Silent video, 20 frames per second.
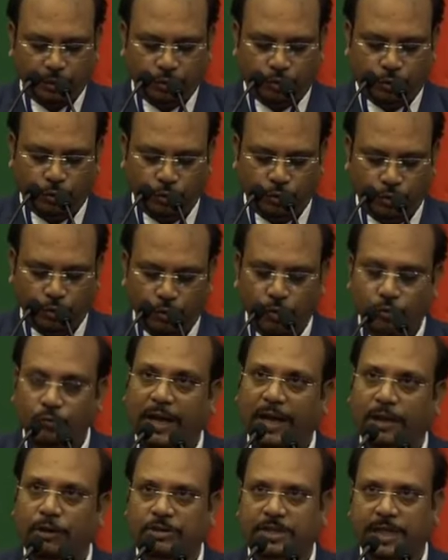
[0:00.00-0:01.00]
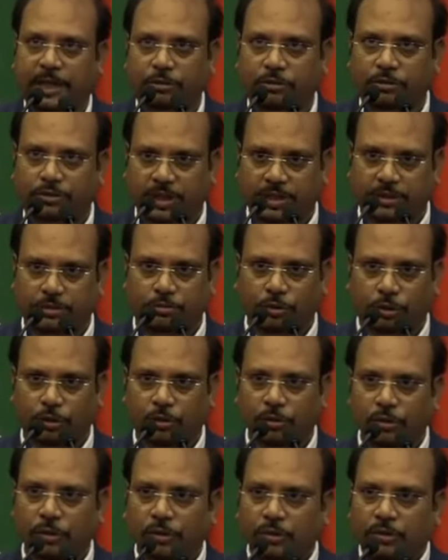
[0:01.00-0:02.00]
through phagocytosis.
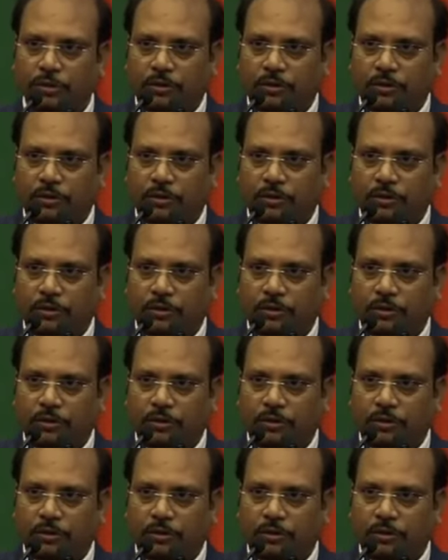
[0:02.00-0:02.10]
So